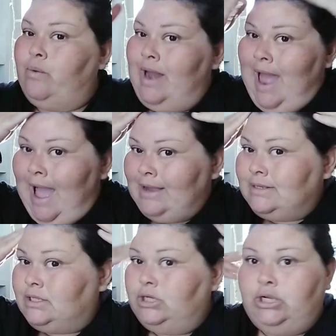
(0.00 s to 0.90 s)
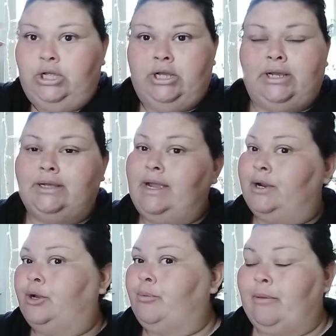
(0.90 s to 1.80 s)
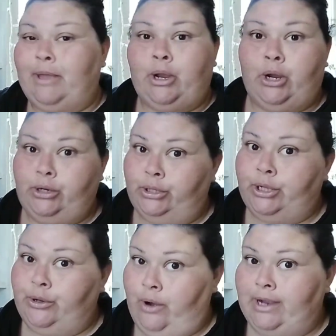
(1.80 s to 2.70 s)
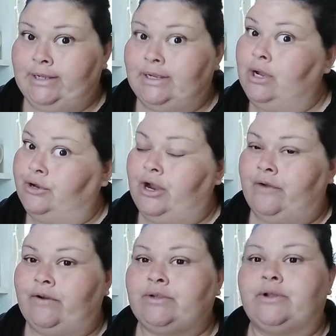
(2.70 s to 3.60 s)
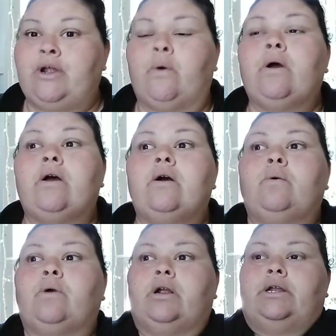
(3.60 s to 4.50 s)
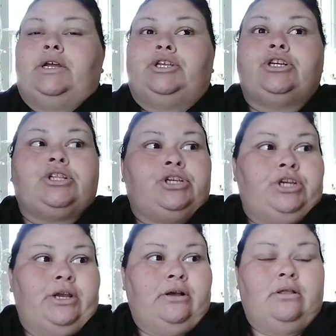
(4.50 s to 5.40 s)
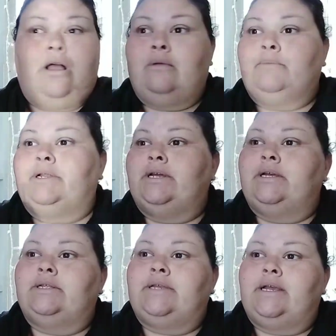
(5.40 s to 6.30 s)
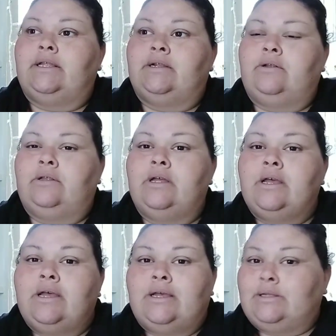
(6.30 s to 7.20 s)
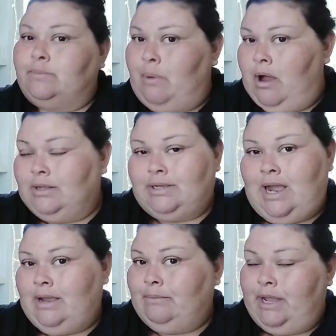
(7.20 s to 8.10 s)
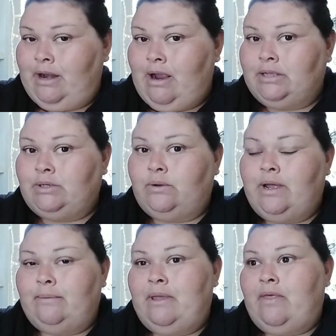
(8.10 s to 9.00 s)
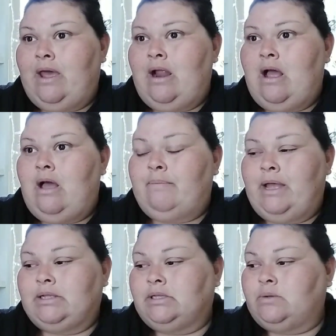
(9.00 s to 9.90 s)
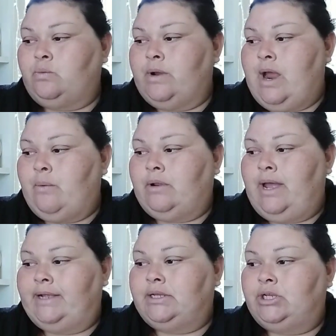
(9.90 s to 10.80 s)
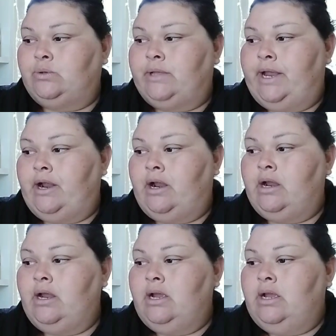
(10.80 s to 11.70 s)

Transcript: relaxed. Look, I know you're probably like, girl, you're looking crazy on your anniversary. No, we're gonna just chill. I'm gonna take a little spa time later. I told hubby that um, that's what I would like to do later